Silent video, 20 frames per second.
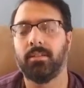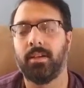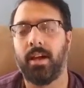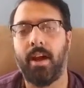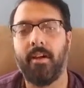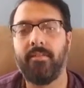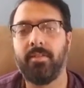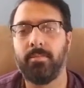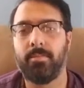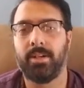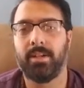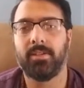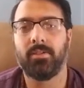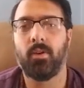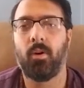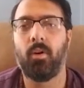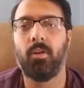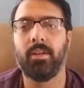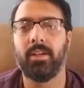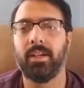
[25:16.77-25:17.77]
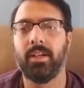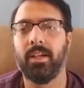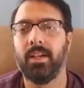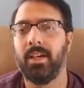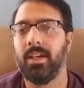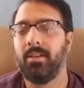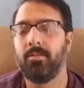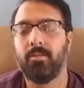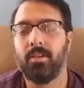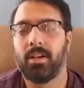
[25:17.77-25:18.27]
Everybody's holy,
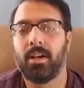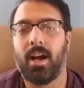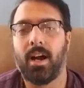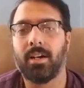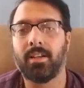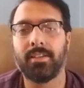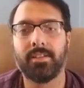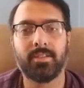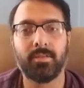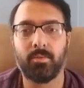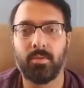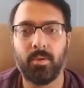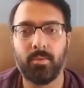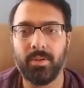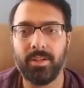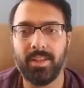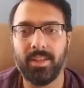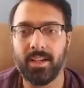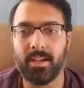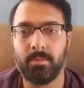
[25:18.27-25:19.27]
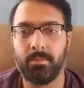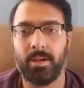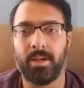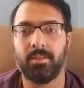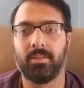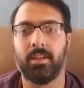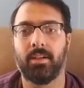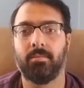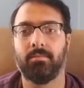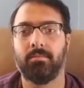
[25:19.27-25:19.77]
regardless of what we think
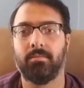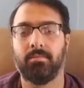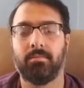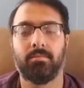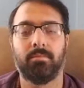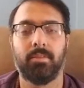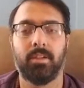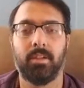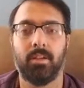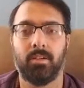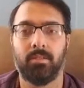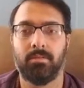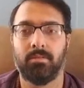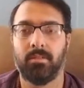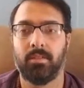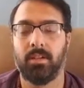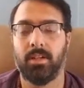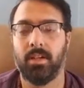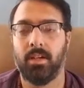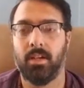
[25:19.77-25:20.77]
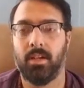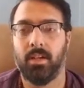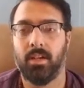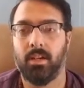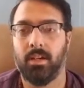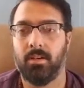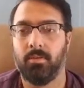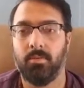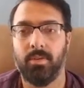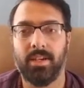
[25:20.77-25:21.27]
about them. You know,
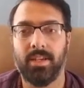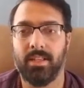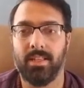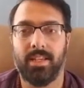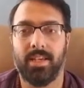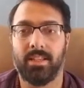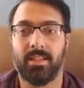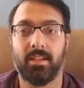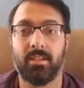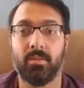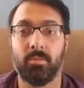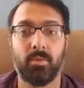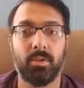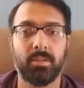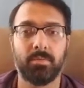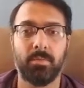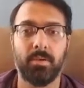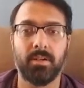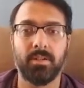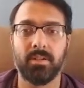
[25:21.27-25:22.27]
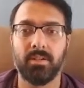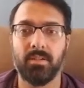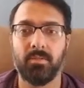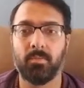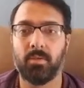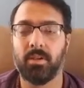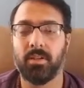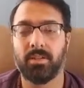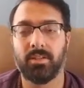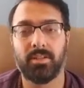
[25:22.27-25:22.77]
we can think they're the worst person in the
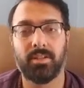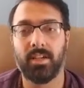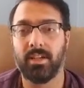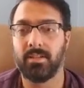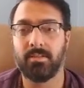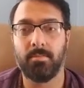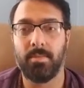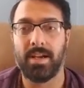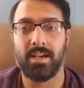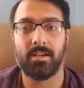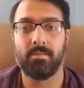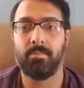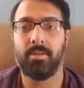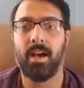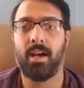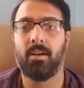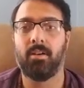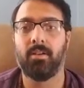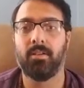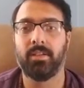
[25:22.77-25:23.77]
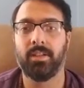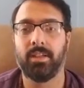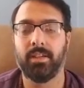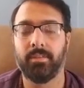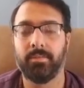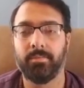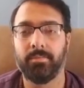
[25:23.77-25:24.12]
world. It doesn't make them not holy.